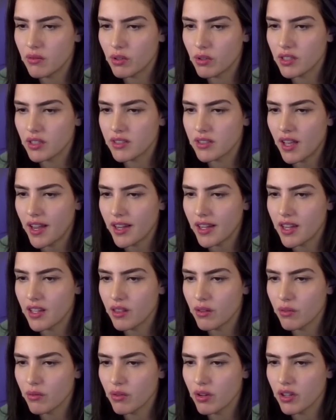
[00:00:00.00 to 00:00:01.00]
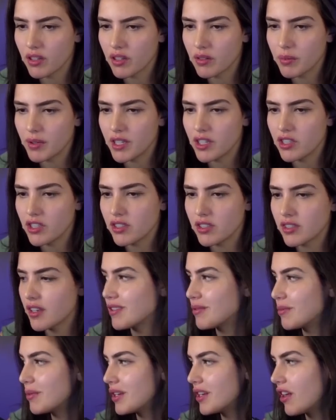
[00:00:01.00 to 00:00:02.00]
we're attacking the rook, but he just
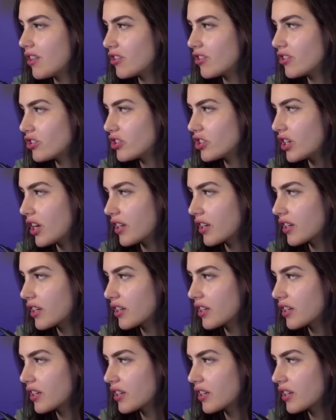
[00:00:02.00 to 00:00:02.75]
gives me another check.